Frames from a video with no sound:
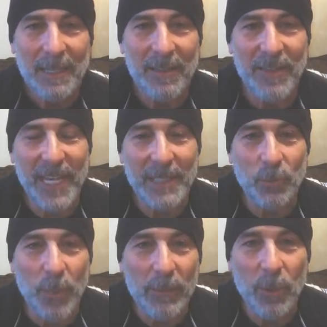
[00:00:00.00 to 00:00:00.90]

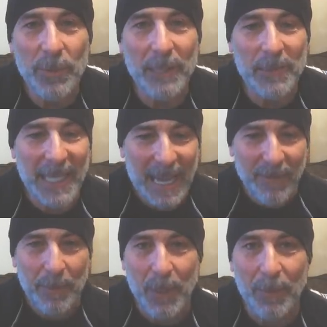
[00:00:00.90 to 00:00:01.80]
that we will be able to
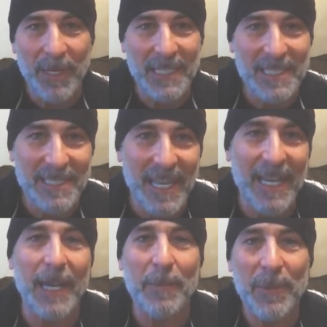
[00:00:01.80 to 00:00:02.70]
have a permanent
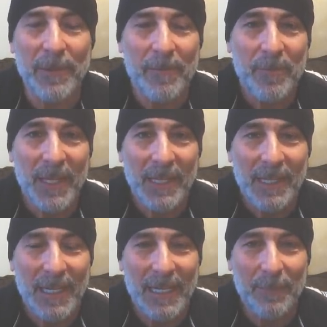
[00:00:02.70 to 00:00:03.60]
setup
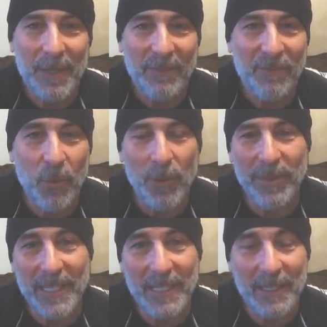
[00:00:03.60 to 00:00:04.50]
for
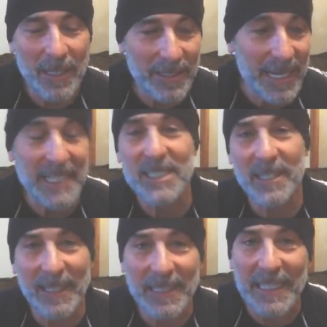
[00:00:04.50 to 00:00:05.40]
the next
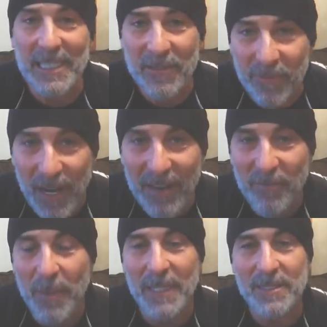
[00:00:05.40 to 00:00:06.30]
at least 5
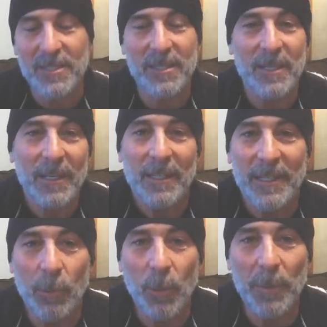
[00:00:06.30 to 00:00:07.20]
months,
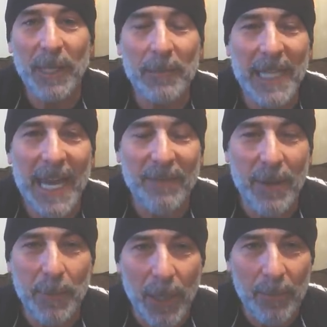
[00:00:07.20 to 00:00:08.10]
that we'll be able to have
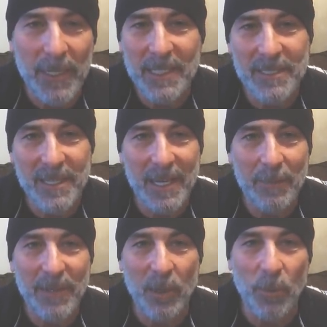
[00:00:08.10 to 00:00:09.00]
a permanent
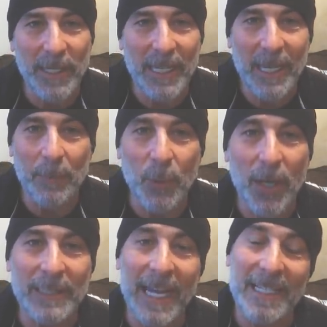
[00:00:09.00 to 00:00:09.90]
setup that we can
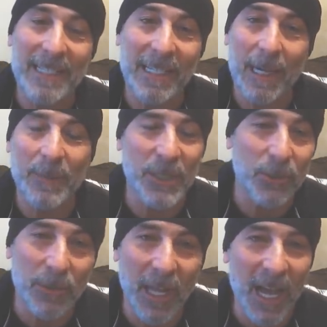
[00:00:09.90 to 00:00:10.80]
broadcast and come to
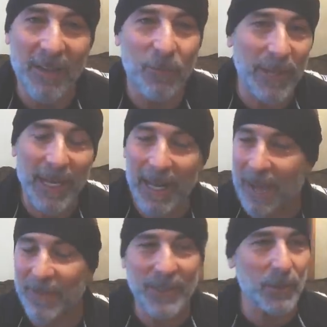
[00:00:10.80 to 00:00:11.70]
you live without
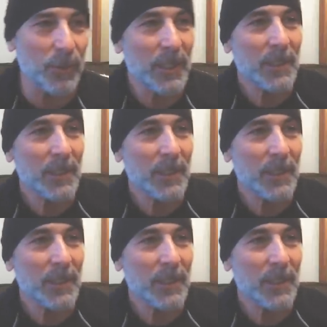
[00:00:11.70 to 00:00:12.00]
having to